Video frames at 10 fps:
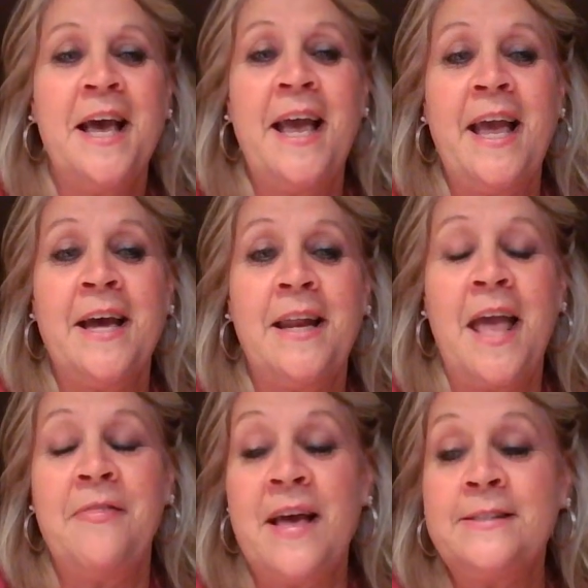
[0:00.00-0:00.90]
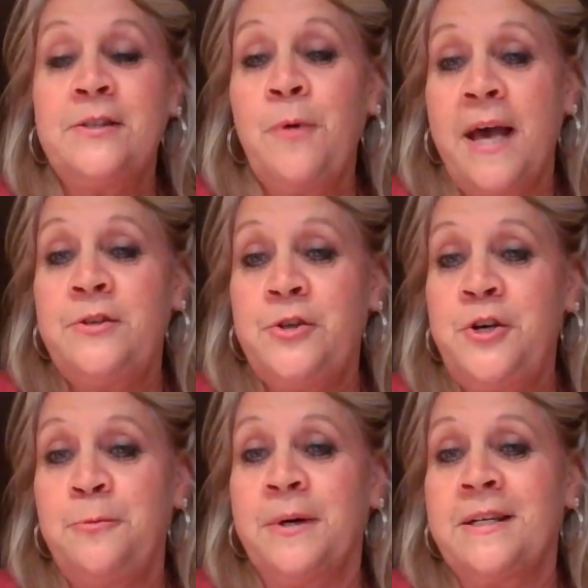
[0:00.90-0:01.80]
And and that's okay
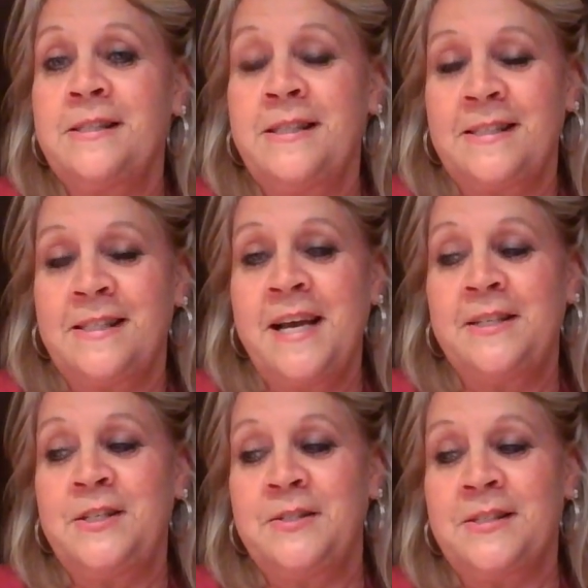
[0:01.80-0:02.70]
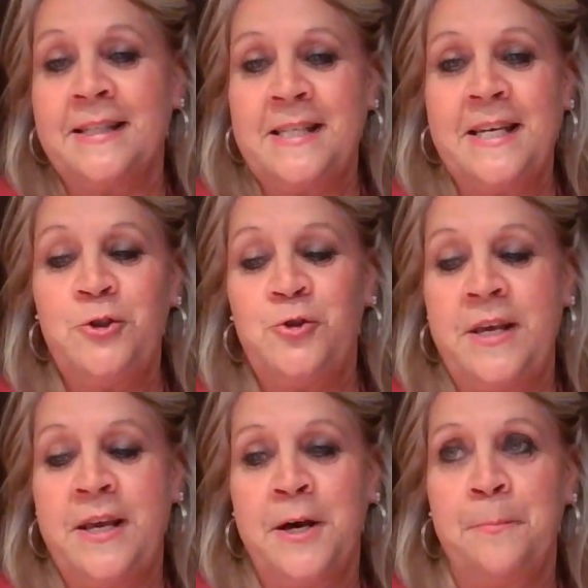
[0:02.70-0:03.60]
too, because as scientists, I teach
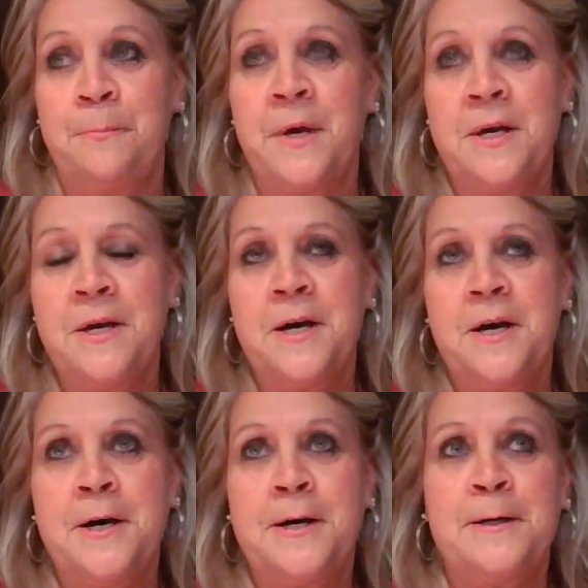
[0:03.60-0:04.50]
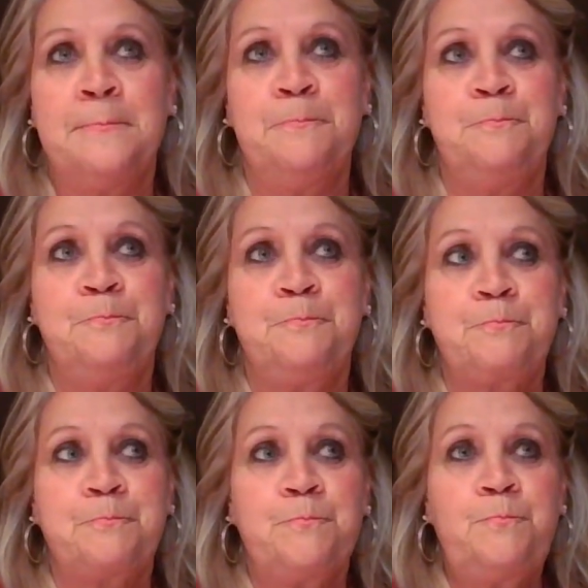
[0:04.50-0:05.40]
them um,
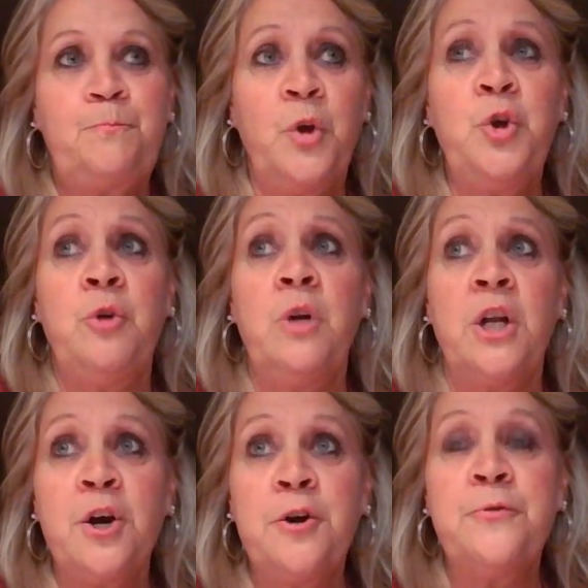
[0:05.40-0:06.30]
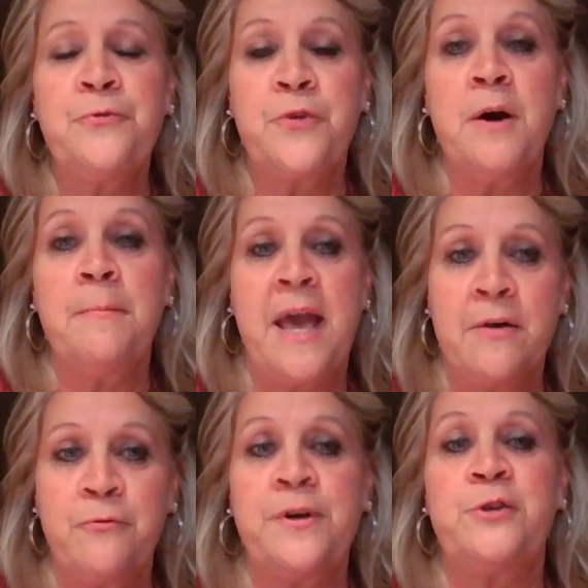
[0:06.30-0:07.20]
you learn from
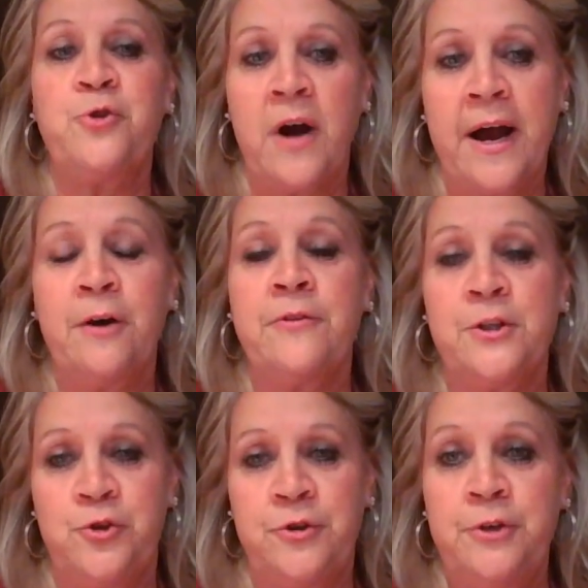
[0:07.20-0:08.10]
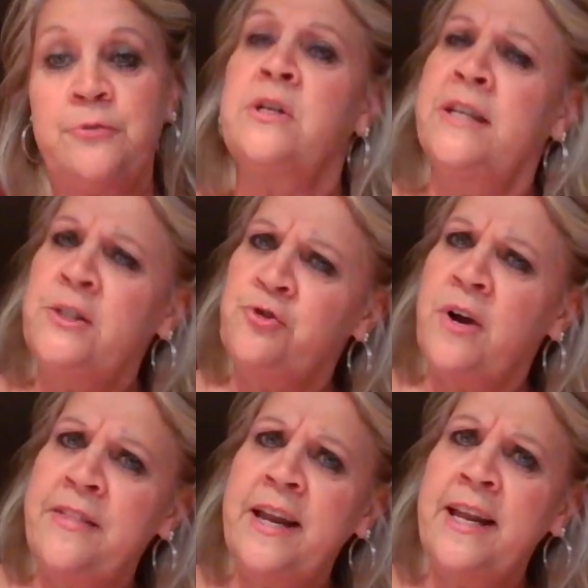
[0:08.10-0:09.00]
every trial that you do. So let's
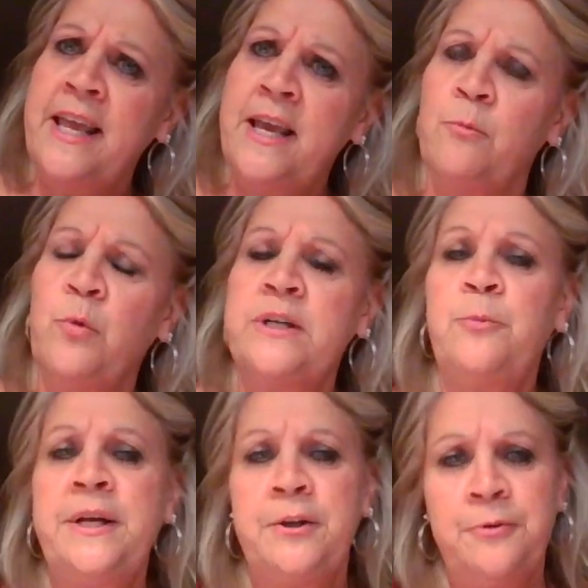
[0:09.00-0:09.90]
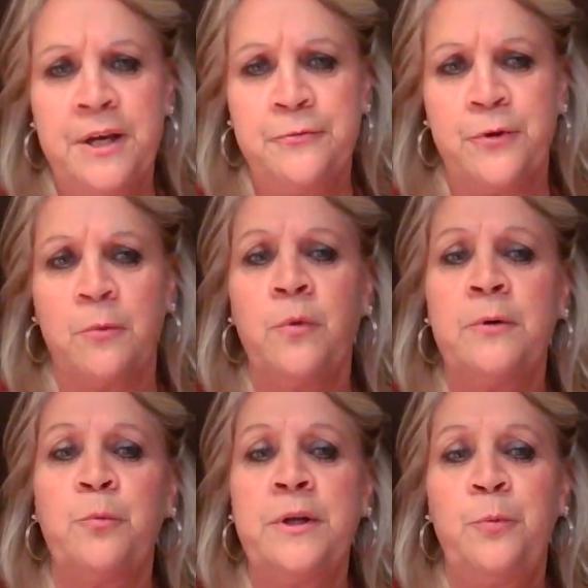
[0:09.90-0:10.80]
try that again. What did we do different?
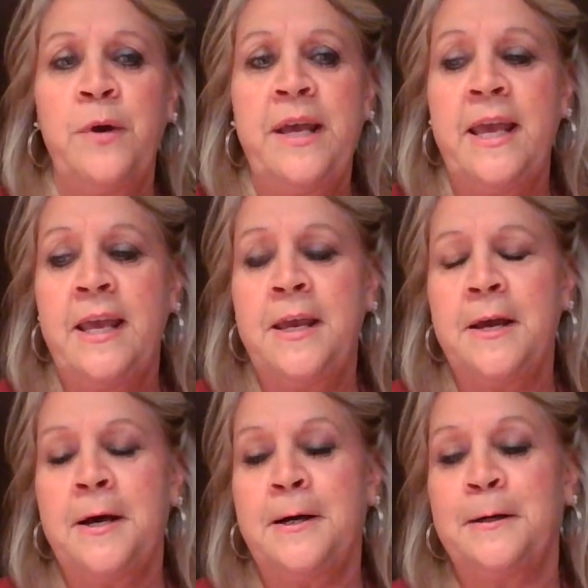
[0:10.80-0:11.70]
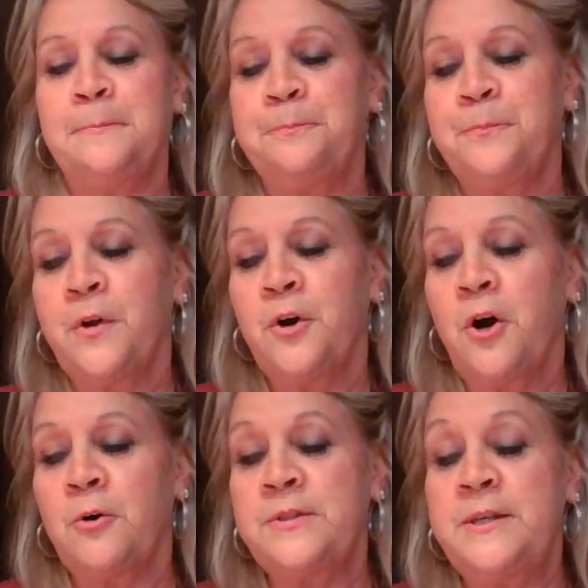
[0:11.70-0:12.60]
What would we, um,
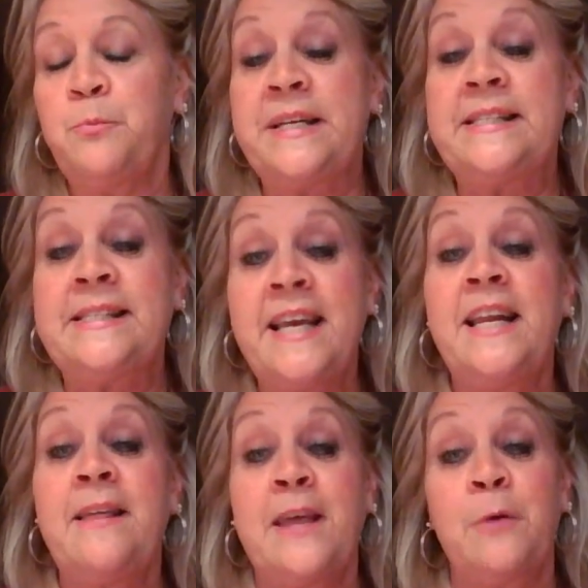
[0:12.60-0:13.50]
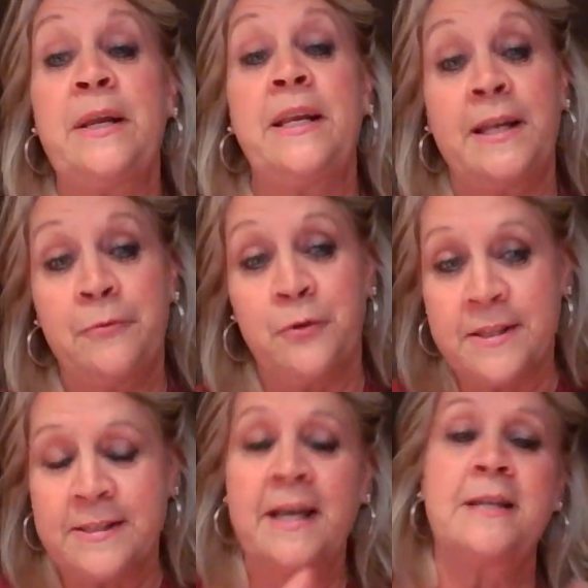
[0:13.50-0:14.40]
or did we see anything we did different
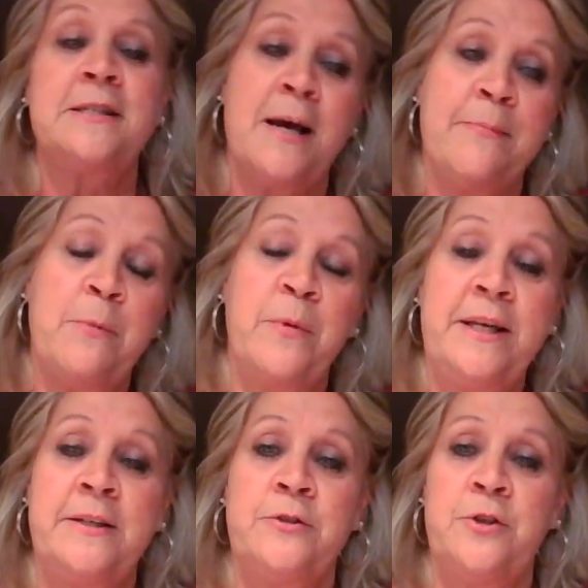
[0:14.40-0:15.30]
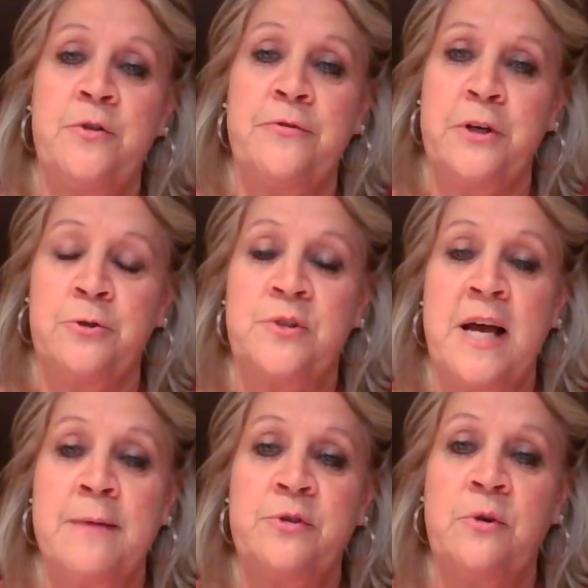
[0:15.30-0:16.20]
the second time that we didn't do the first
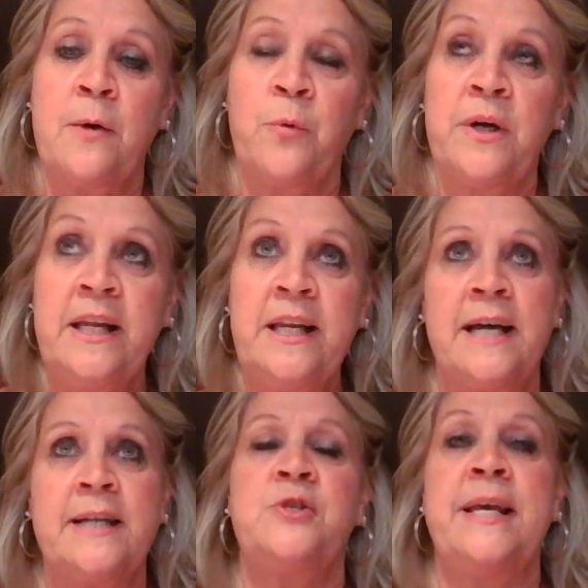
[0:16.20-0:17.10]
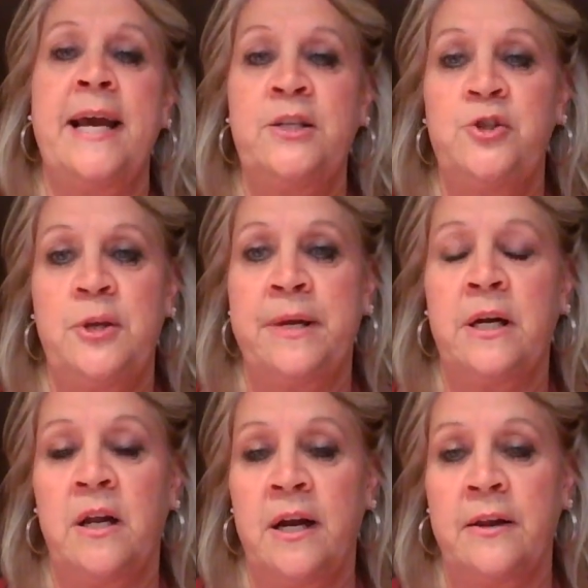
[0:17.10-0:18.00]
time? So I really like to engage them in
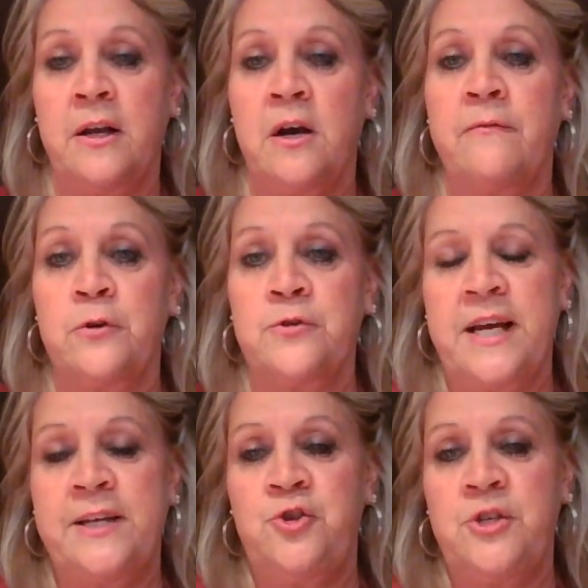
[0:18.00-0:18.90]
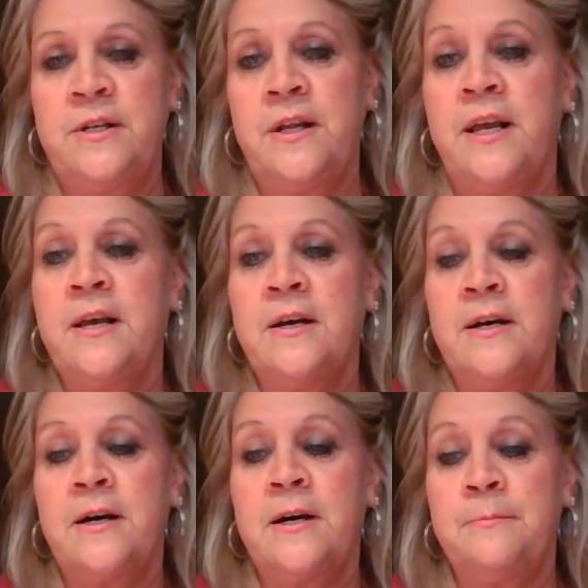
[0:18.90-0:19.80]
a lot of conversation
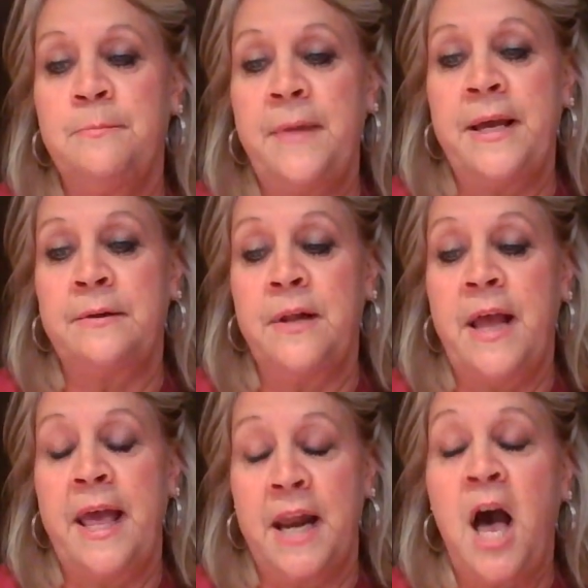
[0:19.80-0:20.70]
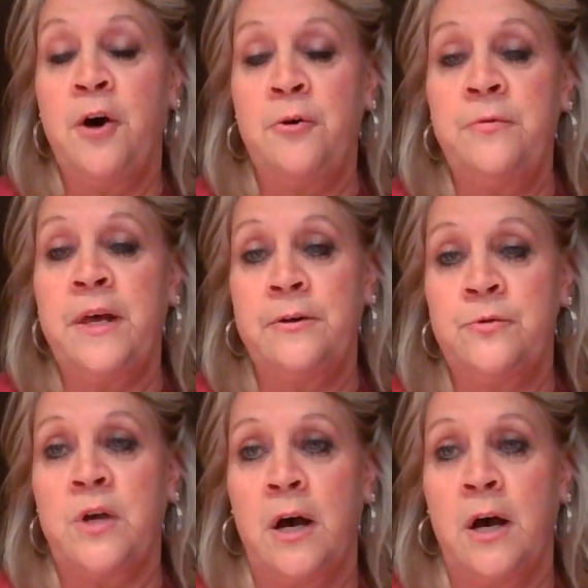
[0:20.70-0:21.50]
um, and and hone those